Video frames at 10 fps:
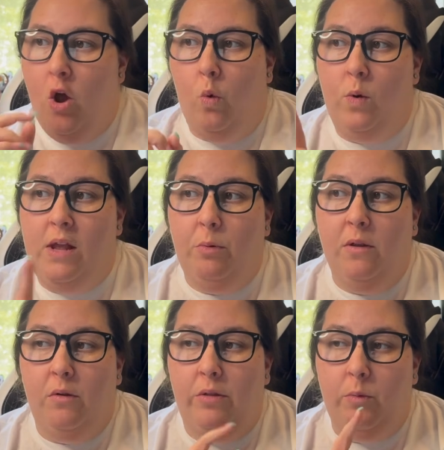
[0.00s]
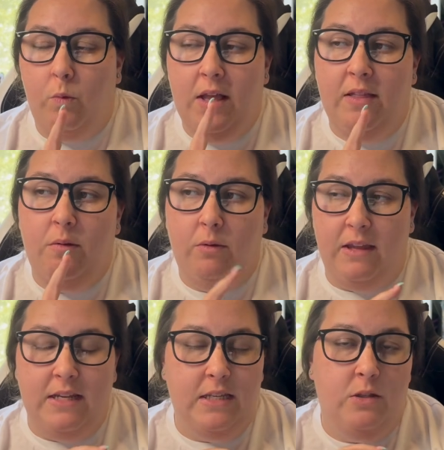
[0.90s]
Weekly
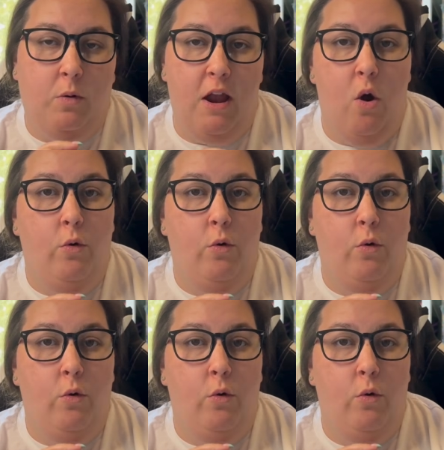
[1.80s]
releases where I